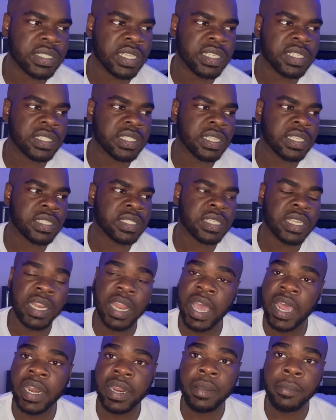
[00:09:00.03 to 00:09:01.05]
it's, it's a
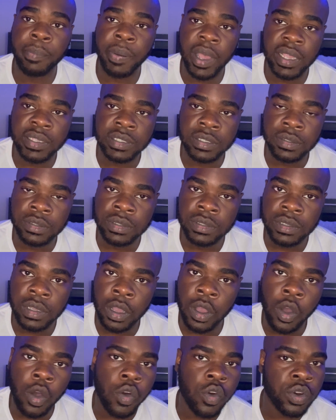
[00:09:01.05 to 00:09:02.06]
lot of imposters, a
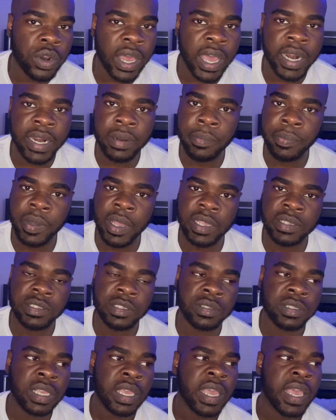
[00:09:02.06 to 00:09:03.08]
whole lot of
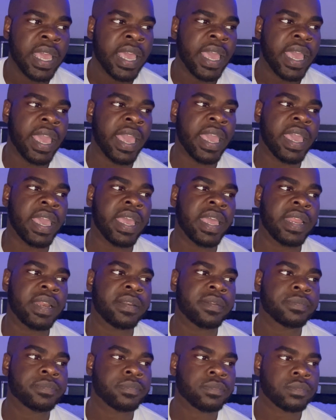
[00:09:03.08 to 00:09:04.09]
imposters.
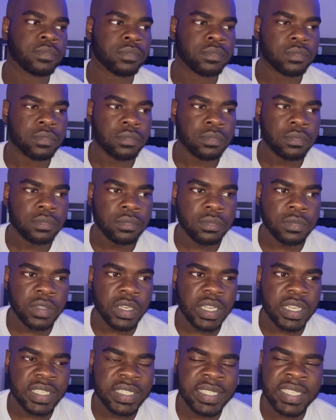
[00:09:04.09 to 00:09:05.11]
And
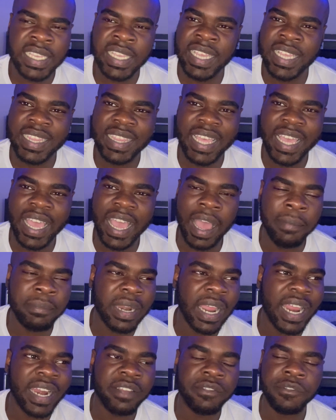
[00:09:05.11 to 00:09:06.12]
seeing that I'm
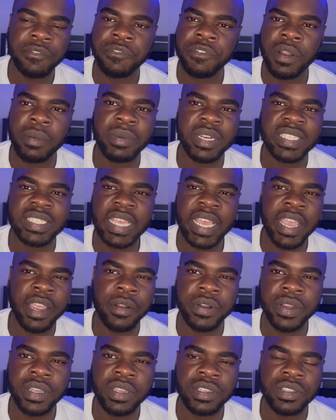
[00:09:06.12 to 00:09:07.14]
not even from this
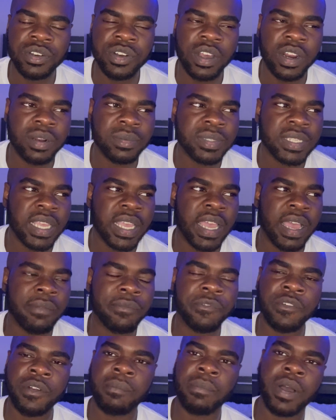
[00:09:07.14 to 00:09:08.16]
area, you know what I'm saying? I'm
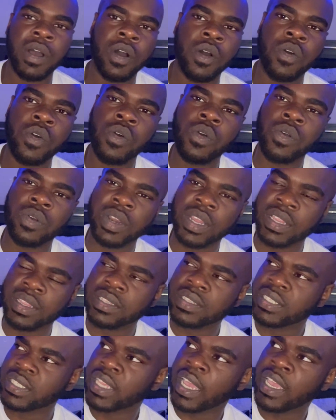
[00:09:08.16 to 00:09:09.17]
from a whole nother
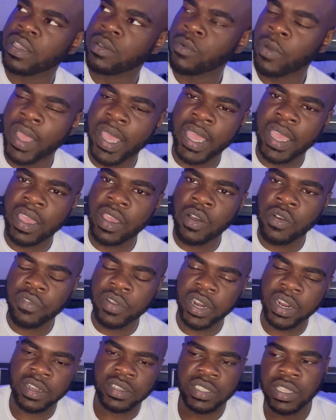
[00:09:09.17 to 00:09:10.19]
state way over
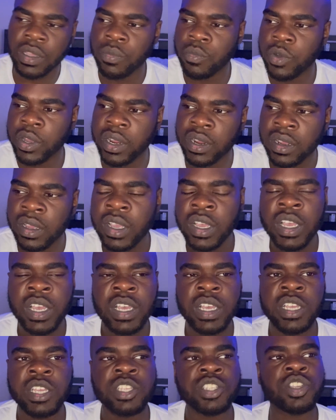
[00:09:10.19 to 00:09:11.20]
there somewhere.
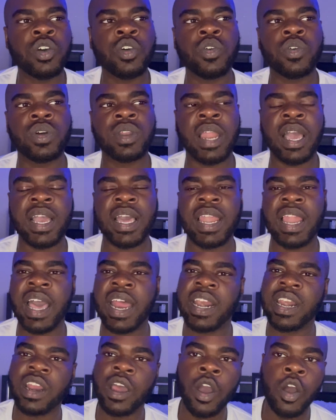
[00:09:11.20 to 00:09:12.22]
So like a lot
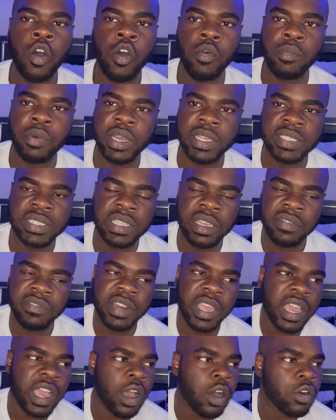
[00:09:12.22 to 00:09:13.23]
of the homeboy stuff
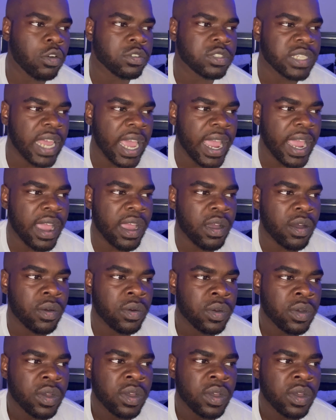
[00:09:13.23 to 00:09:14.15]
that goes down,